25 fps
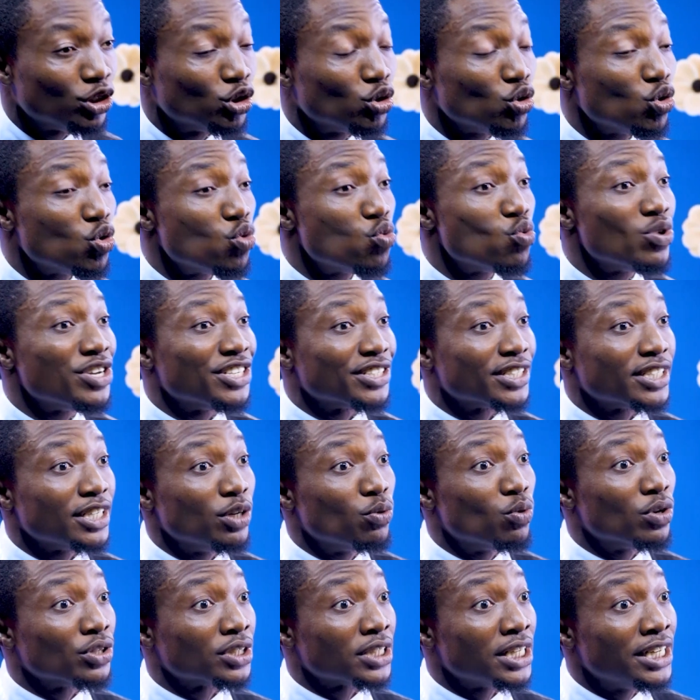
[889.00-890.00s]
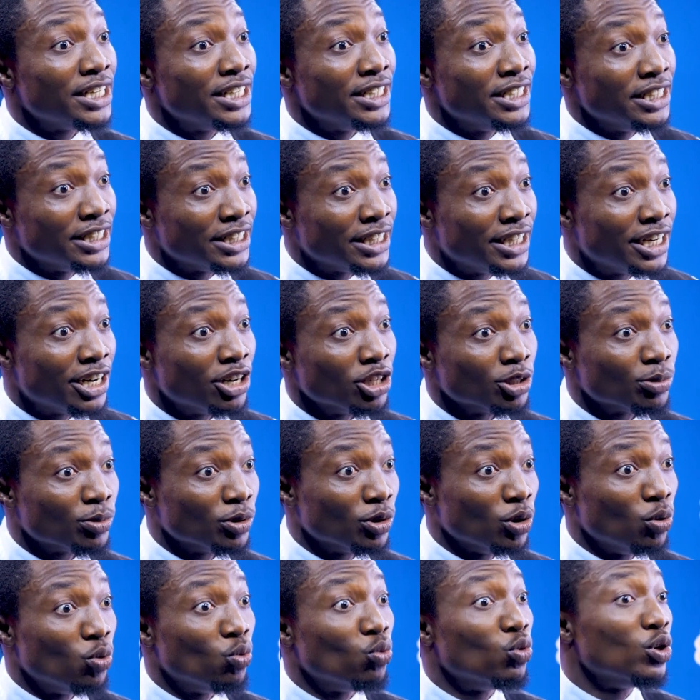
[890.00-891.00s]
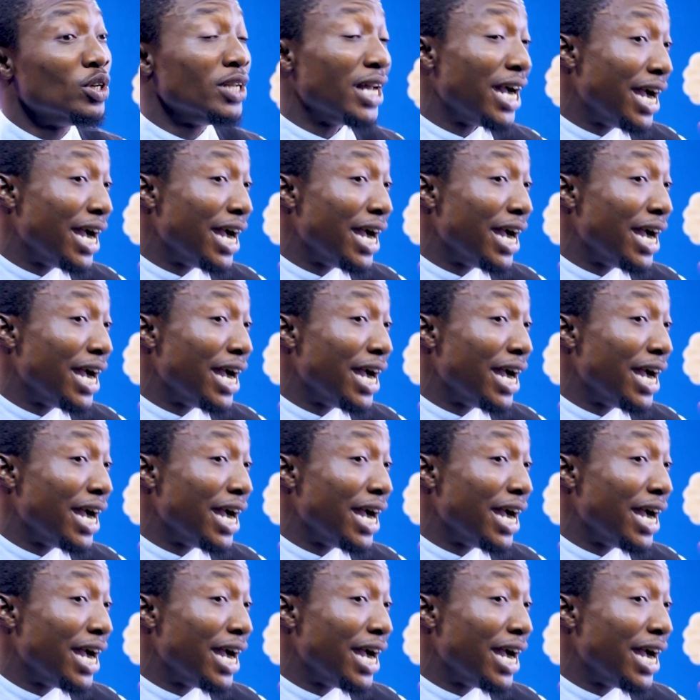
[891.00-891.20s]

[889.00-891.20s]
2 weeks, he was still in the General Hospital.